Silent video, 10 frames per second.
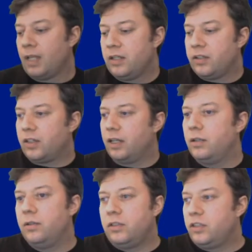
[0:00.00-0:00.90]

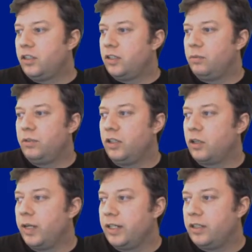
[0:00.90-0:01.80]
So just do a
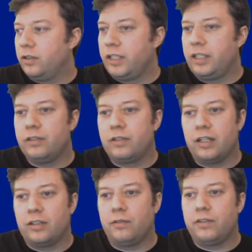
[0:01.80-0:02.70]
quick tour. You
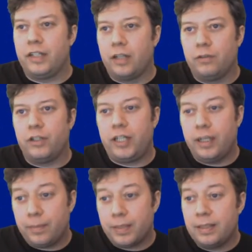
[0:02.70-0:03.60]
guys obviously know the
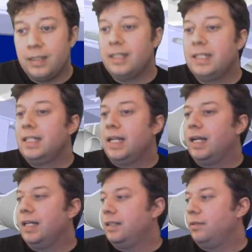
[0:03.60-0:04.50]
ship.
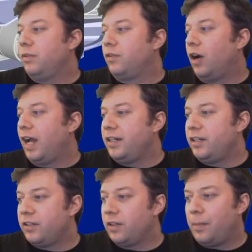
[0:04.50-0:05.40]
We've got
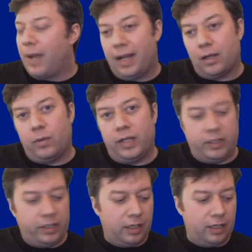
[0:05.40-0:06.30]
engines at the back
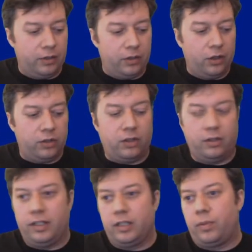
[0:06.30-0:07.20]
which are not
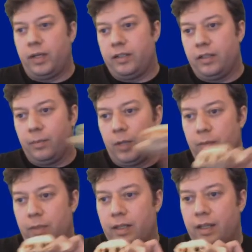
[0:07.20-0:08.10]
on this print at the
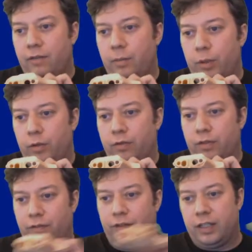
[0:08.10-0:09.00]
moment. They're
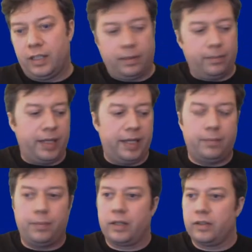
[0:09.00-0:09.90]
removed for the time
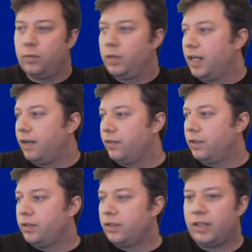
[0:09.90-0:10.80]
being because I want to have
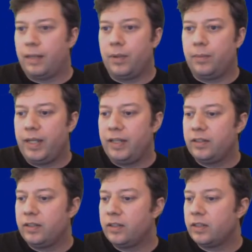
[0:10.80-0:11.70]
those as separate
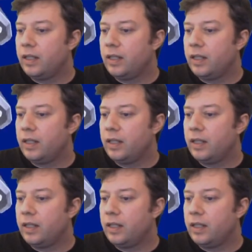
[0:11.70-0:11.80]
pieces.